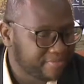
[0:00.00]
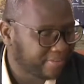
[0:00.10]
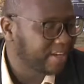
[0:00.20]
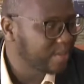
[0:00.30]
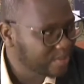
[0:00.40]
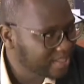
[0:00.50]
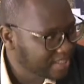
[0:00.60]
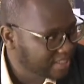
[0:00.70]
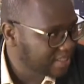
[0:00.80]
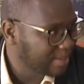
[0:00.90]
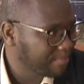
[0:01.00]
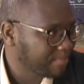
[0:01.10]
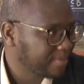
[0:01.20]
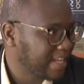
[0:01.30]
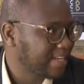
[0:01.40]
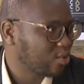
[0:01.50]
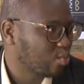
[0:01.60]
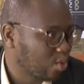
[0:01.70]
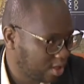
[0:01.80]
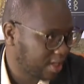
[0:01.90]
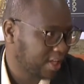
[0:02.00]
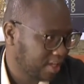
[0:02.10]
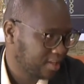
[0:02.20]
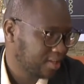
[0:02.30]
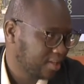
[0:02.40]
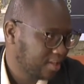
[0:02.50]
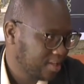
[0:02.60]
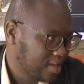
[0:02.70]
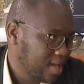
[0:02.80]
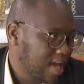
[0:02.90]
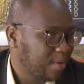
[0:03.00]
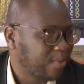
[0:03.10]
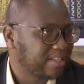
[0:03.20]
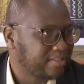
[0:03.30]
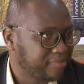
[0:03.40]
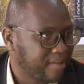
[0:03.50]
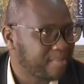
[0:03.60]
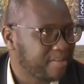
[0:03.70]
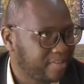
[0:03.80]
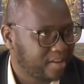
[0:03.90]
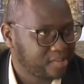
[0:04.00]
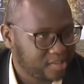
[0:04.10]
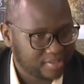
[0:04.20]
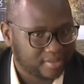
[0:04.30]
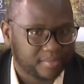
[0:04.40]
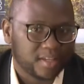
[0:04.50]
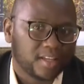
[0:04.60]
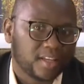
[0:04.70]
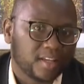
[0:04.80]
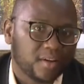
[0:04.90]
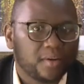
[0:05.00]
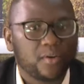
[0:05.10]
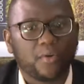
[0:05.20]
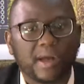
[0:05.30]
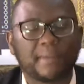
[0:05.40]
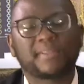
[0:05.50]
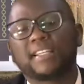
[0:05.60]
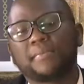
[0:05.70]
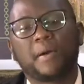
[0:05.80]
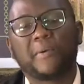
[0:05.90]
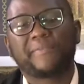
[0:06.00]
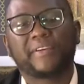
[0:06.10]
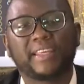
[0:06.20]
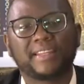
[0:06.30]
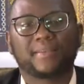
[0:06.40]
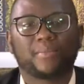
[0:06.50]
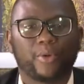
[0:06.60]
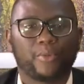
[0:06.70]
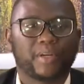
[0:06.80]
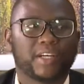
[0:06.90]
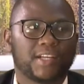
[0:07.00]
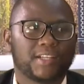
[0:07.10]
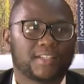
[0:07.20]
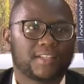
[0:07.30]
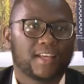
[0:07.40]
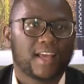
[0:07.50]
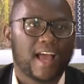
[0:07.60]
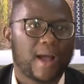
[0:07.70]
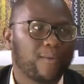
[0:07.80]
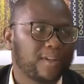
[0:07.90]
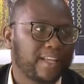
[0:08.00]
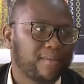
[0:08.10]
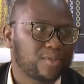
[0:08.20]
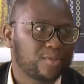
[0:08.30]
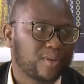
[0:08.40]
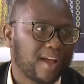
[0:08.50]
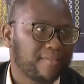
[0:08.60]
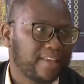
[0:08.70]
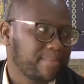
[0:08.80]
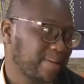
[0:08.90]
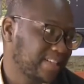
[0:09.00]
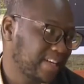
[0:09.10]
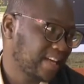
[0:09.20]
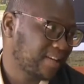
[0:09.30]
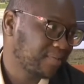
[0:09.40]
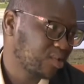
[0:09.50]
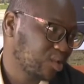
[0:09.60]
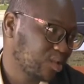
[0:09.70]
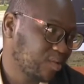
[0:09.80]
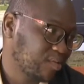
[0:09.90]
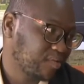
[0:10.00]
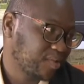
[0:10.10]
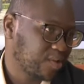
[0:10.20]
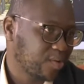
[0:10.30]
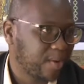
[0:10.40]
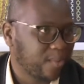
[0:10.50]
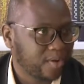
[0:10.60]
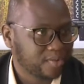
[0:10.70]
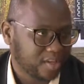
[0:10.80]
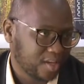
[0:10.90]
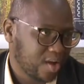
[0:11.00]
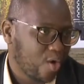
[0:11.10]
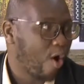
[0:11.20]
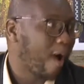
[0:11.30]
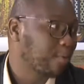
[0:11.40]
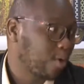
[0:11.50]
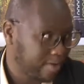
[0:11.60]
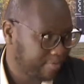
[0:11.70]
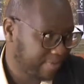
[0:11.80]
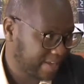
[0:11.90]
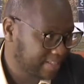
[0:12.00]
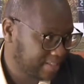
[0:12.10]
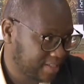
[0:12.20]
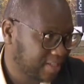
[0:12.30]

value system yes. that is working and what is the family value system oh i'm sending my wife and kids abroad because i want them to have a better life sort of mm. you know i want or I'm going first